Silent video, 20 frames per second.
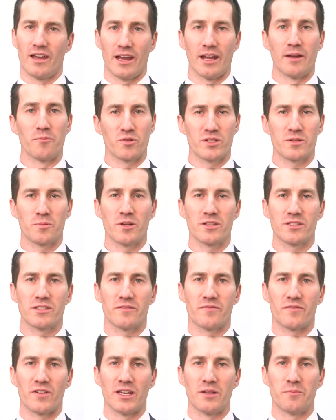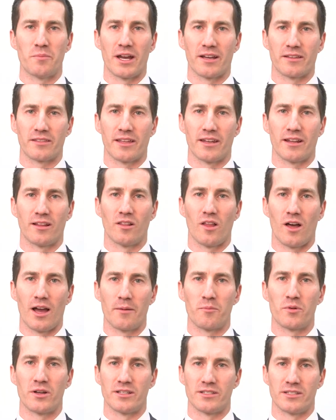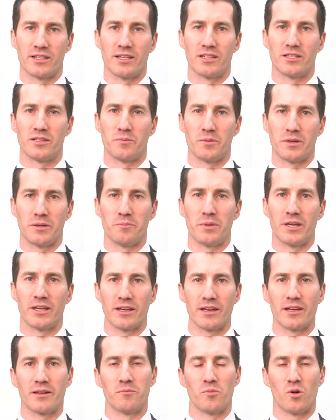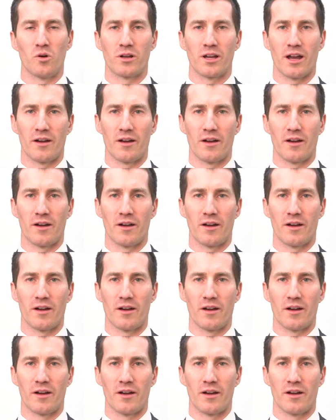In response to feedback that our libraries needed to be bigger and more